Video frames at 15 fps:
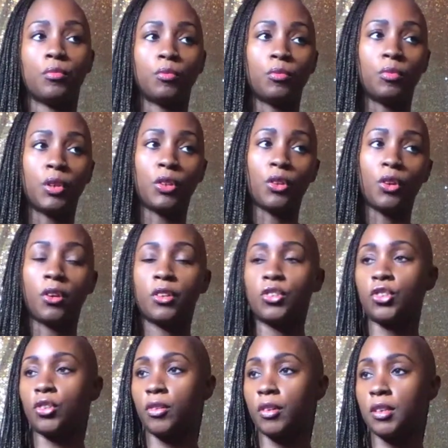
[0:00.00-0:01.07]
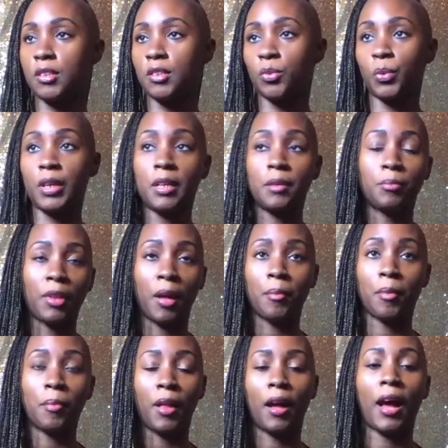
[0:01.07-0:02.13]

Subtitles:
with your insurance, we blah, blah, blah.